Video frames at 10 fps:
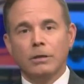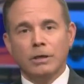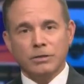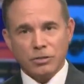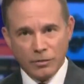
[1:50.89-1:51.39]

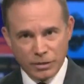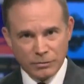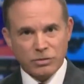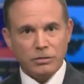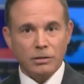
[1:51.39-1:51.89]

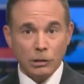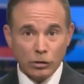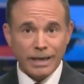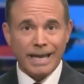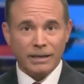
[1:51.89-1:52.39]
Conservatives
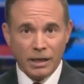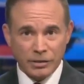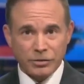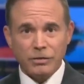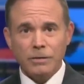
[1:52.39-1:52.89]
look at
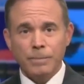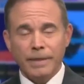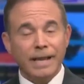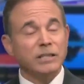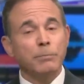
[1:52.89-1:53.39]
Hunter
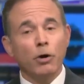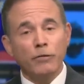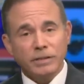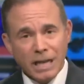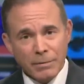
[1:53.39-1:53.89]
as the
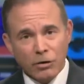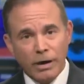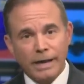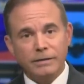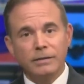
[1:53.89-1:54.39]
perfect
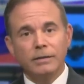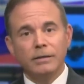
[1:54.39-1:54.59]
Democrat